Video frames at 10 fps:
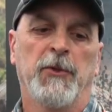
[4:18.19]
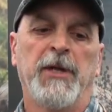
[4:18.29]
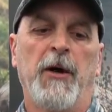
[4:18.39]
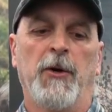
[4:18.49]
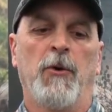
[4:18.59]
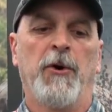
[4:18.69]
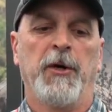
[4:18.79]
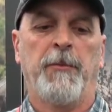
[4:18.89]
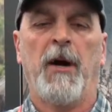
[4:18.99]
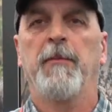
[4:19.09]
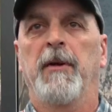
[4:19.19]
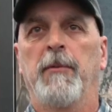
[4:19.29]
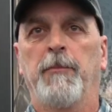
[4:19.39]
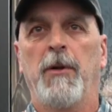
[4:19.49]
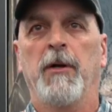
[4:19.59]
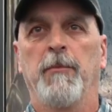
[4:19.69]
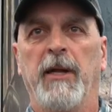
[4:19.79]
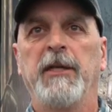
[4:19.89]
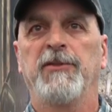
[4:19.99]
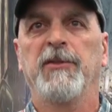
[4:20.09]
So down the road, you'll probably be able to plug
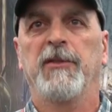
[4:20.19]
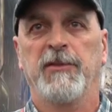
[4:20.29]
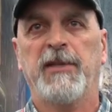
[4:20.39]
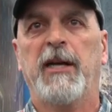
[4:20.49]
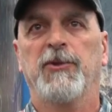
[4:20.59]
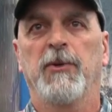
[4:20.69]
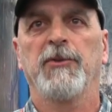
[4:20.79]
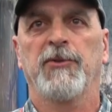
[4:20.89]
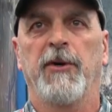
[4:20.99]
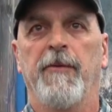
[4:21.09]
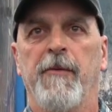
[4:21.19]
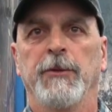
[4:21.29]
blades into this actual insert.